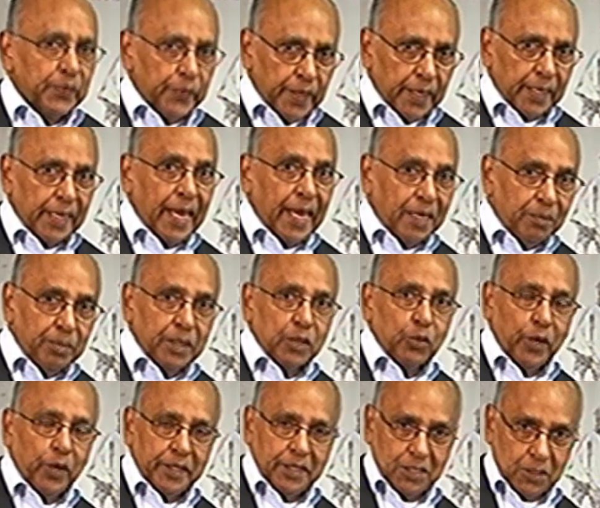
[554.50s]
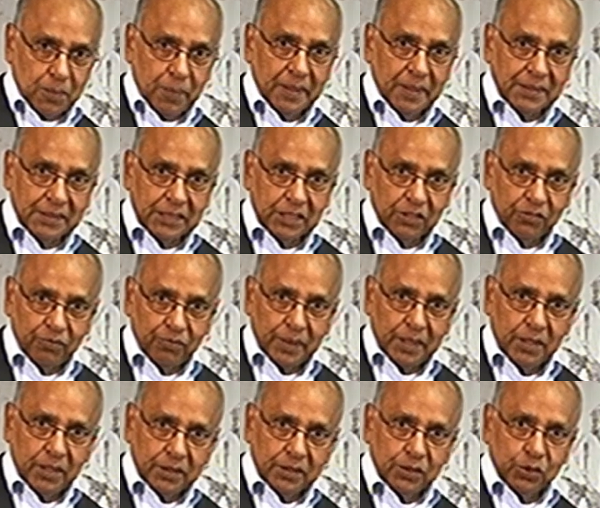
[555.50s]
they can be quite expensive
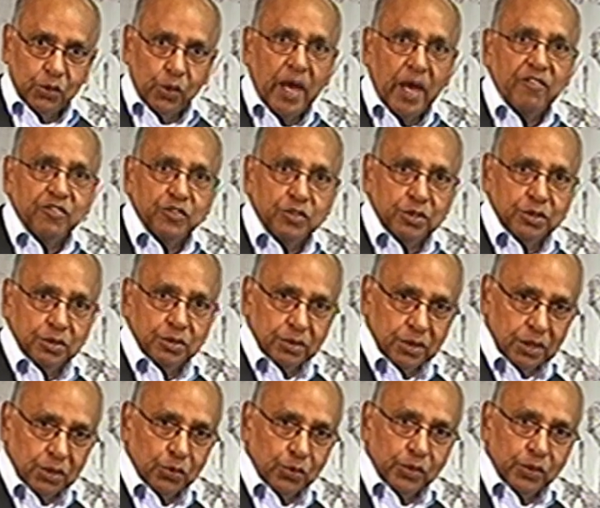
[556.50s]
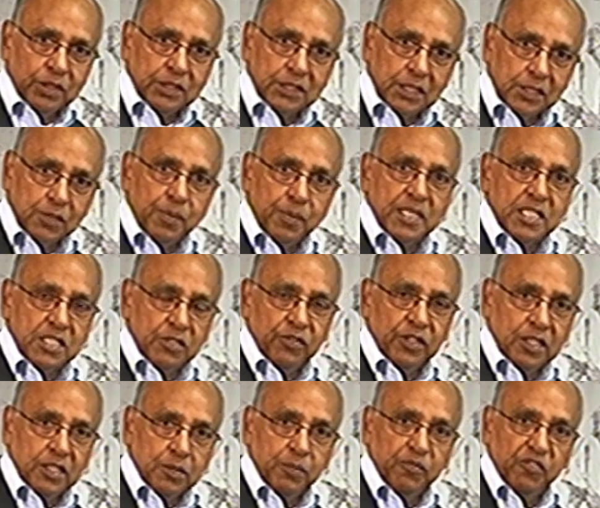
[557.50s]
because you have to you know it's a
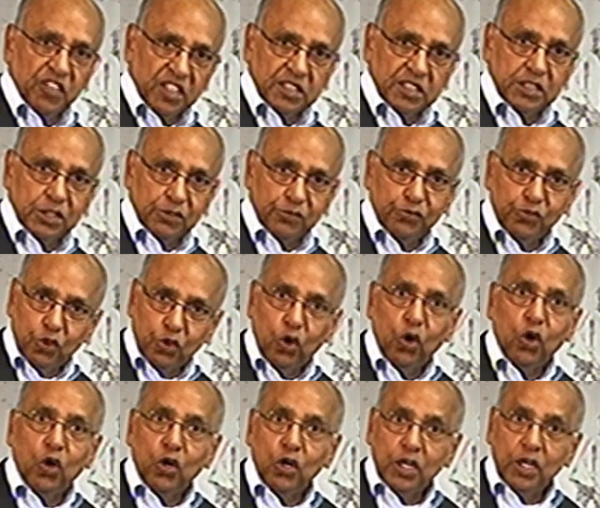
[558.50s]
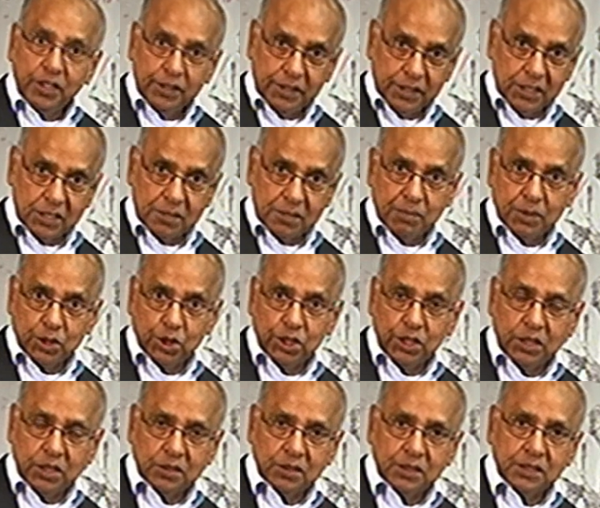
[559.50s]
specific filter for these
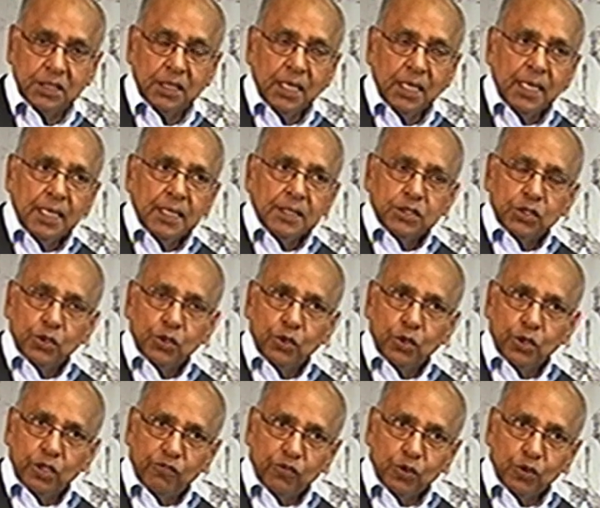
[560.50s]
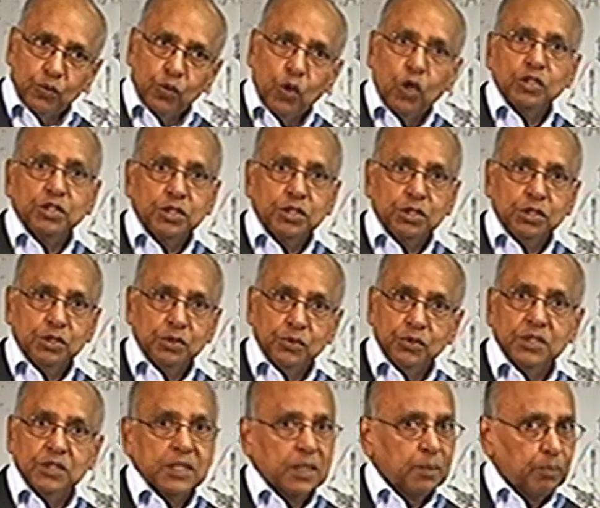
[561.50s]
machines so if you wanted to
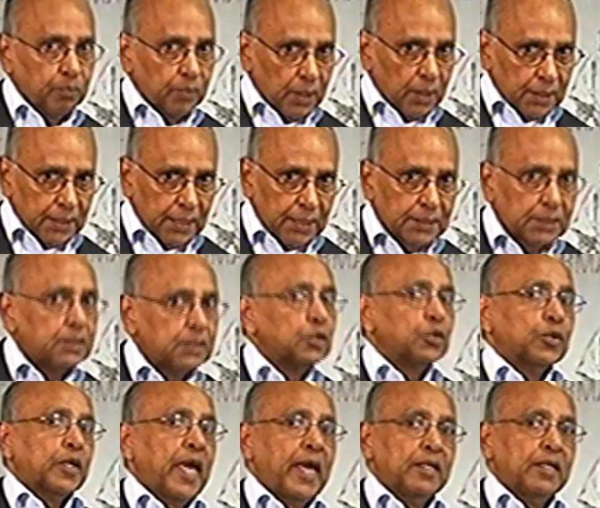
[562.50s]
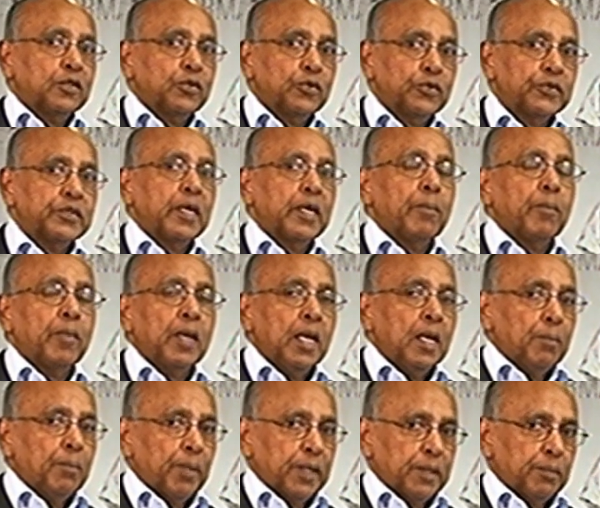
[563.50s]
use them yes you can use them
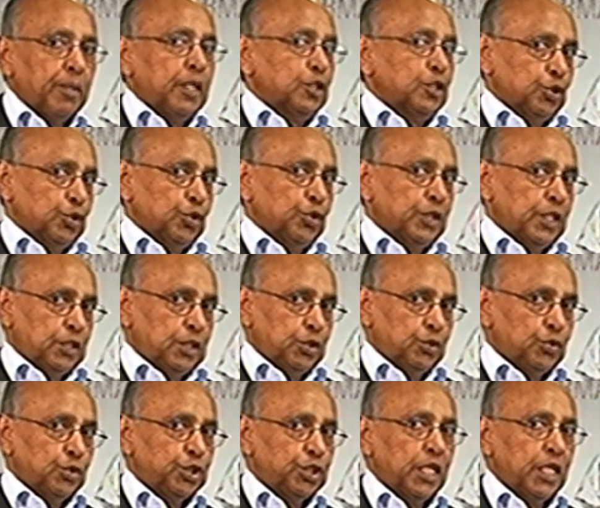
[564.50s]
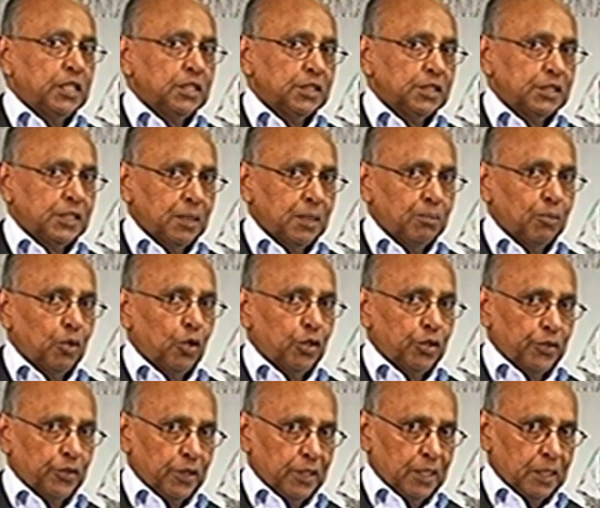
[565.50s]
but make sure that you change them
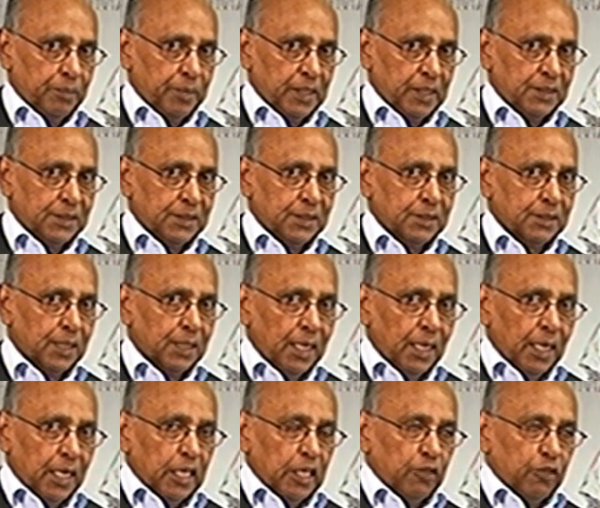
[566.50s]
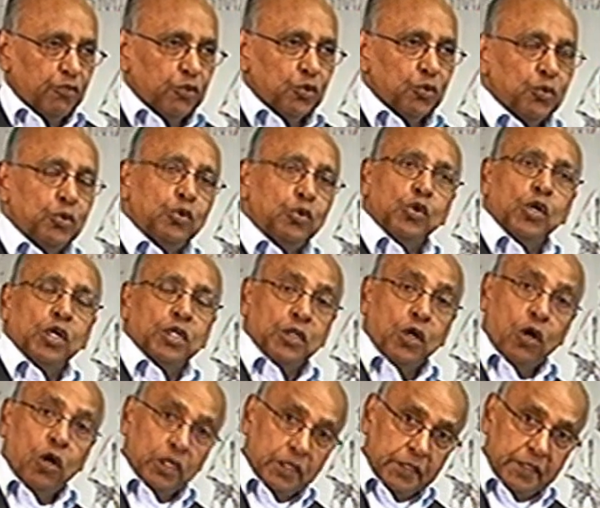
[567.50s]
on a regular basis if you go on
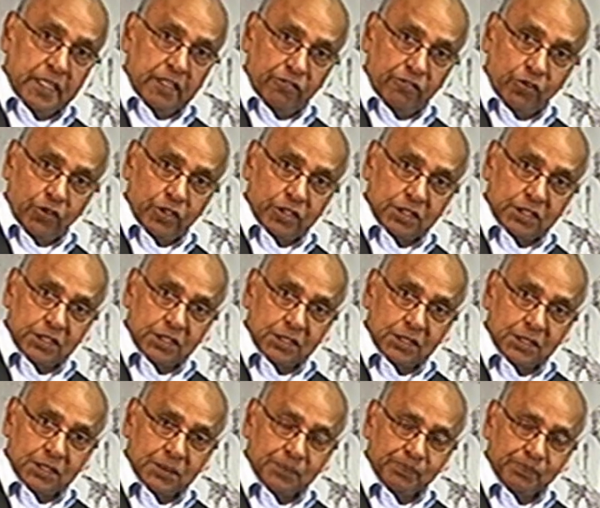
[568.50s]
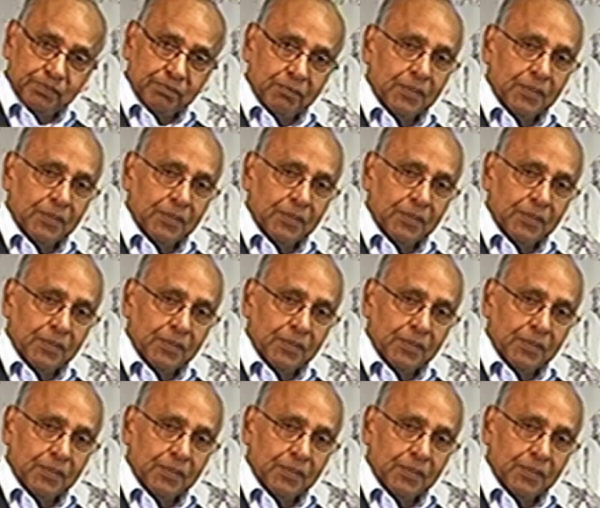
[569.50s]
holiday for instance